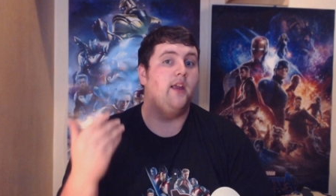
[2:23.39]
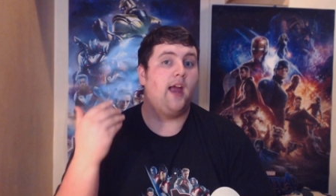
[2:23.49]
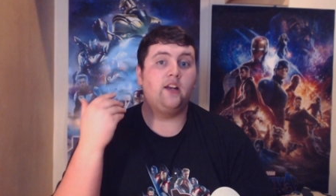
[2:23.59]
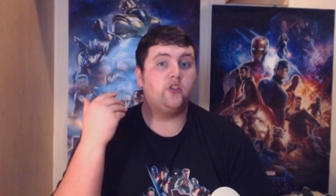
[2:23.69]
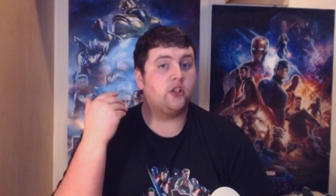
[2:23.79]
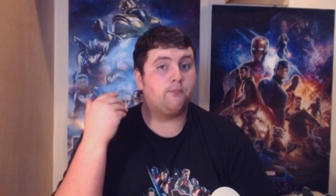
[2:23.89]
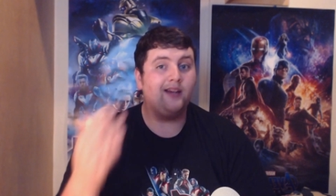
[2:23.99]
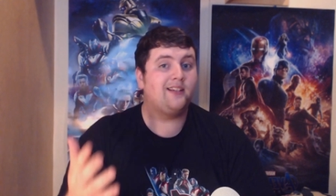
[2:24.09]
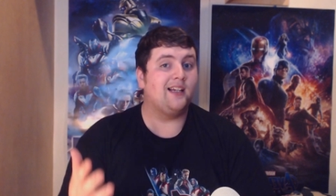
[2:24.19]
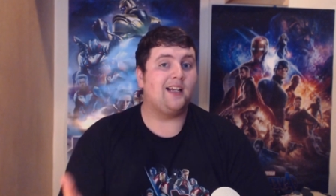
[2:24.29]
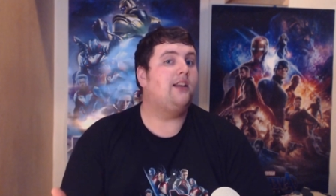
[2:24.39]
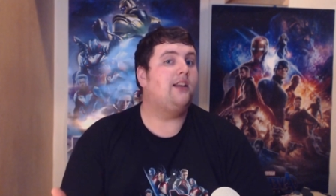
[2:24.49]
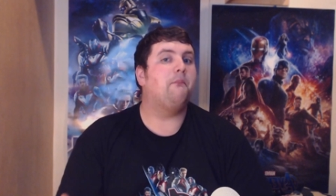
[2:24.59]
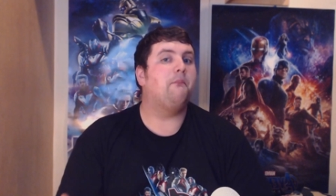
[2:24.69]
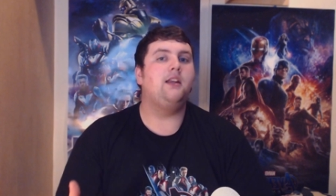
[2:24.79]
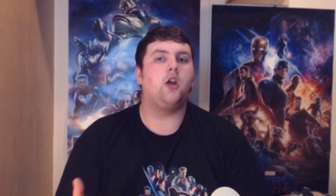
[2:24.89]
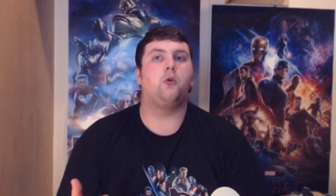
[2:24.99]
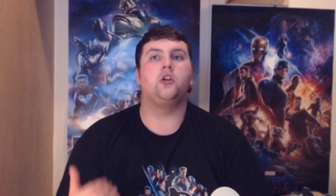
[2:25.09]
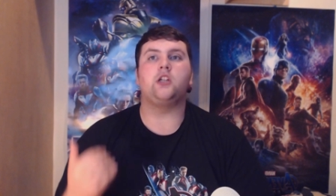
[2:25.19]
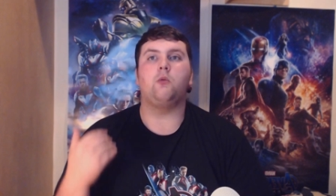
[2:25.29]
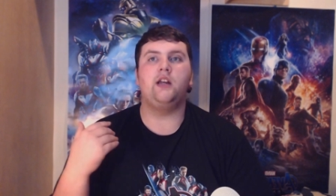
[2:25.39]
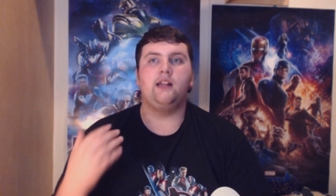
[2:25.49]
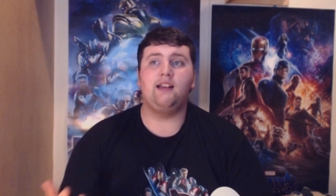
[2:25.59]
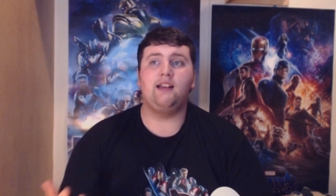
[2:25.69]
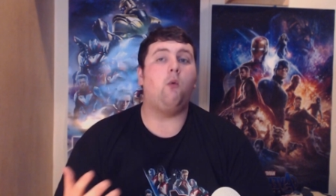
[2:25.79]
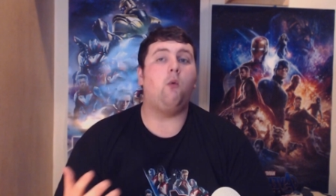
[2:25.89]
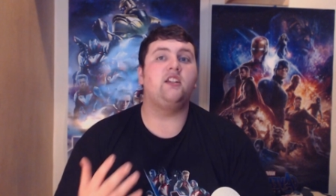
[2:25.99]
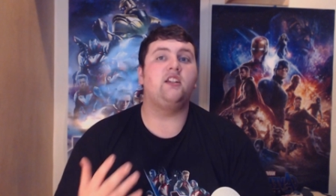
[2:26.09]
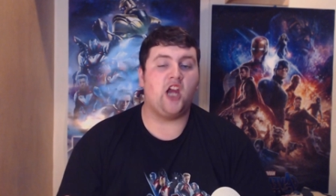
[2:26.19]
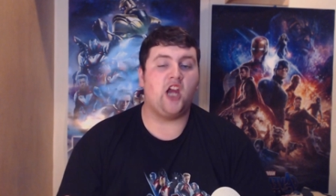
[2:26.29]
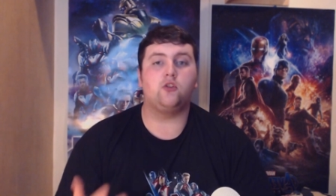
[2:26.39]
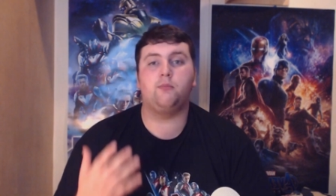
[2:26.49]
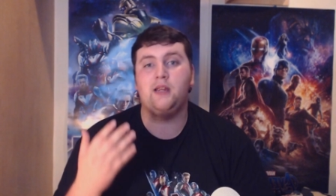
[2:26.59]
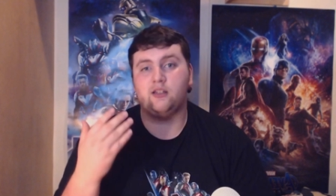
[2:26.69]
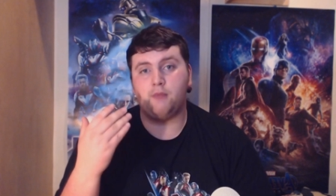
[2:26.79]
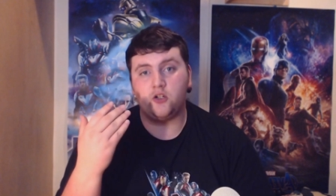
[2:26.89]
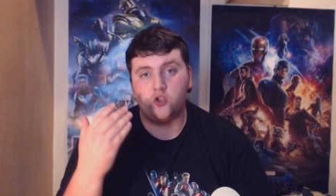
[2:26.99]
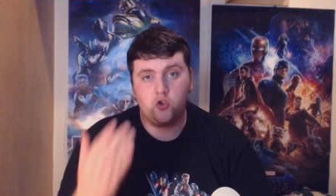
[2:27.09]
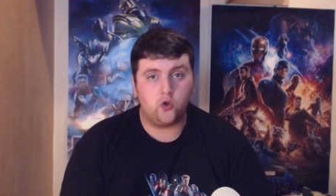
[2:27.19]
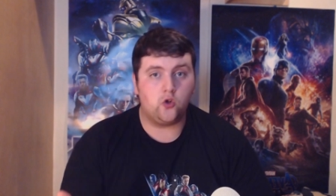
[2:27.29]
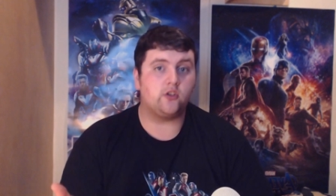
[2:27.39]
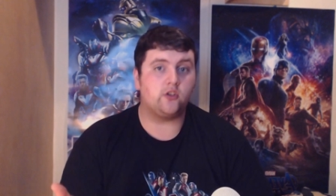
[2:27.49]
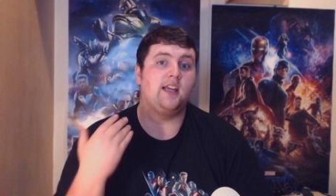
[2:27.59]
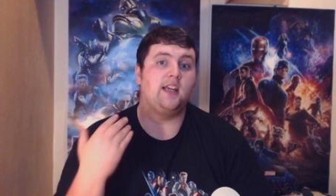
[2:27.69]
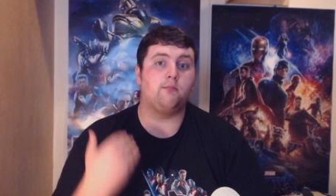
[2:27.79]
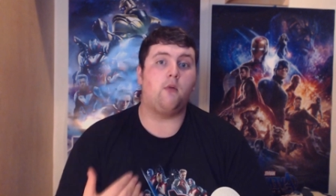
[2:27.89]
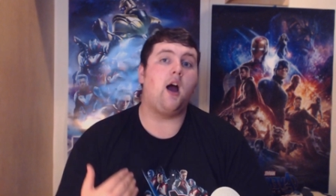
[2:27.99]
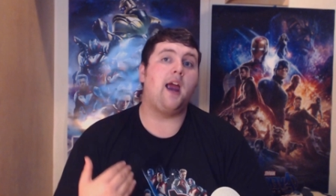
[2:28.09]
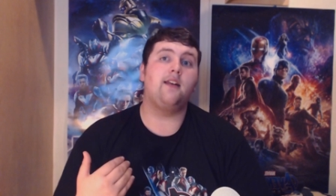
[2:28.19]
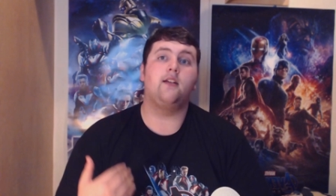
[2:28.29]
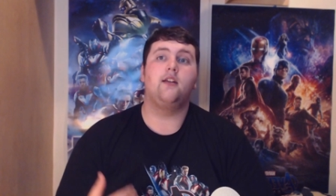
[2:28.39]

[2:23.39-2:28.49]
and just basically let me know because I want to I want this channel to be as much yours as it is mine